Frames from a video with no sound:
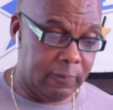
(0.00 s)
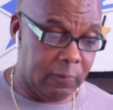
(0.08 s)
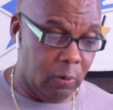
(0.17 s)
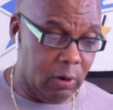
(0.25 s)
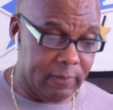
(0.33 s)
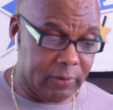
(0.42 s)

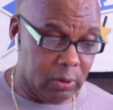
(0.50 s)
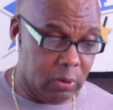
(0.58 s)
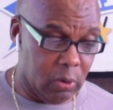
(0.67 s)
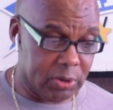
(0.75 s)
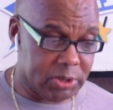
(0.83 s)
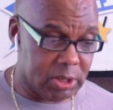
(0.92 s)
Four of the
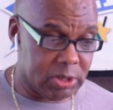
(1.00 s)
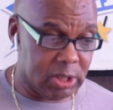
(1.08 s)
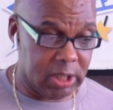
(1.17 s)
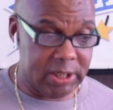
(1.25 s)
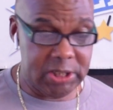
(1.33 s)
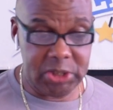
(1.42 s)
horses,
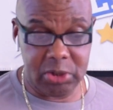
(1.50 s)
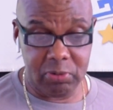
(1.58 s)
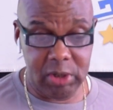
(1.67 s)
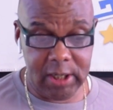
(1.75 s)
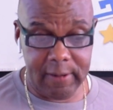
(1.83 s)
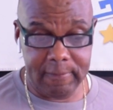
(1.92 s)
at least
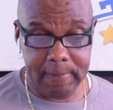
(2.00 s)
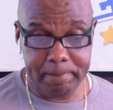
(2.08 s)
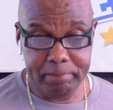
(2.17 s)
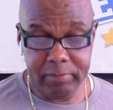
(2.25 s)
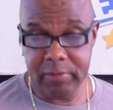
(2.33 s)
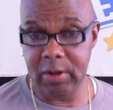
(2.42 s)
three of them,